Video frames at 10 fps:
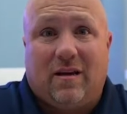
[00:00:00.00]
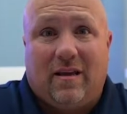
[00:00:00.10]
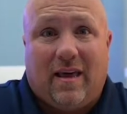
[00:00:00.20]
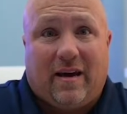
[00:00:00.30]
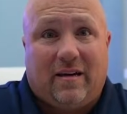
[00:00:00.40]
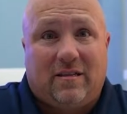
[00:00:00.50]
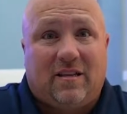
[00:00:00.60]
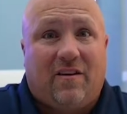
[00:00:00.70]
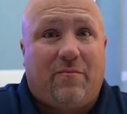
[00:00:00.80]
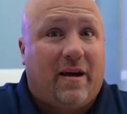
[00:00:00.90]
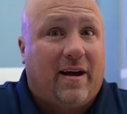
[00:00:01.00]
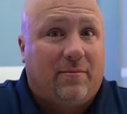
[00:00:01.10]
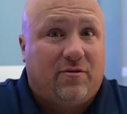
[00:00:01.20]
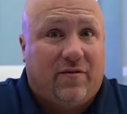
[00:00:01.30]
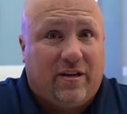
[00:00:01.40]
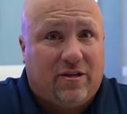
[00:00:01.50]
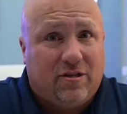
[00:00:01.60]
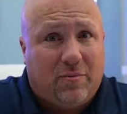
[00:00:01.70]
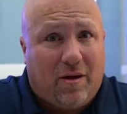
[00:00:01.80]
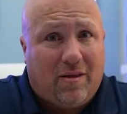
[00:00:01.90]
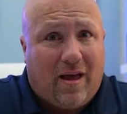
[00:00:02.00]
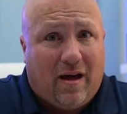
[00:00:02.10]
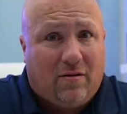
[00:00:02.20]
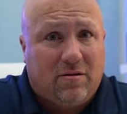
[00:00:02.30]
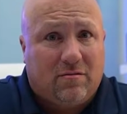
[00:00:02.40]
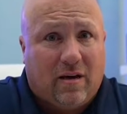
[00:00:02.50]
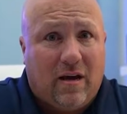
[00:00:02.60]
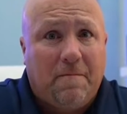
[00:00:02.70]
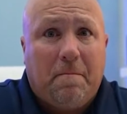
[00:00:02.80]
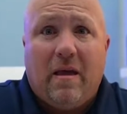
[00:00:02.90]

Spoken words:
and that kind of stuff, make observations about the house, okay?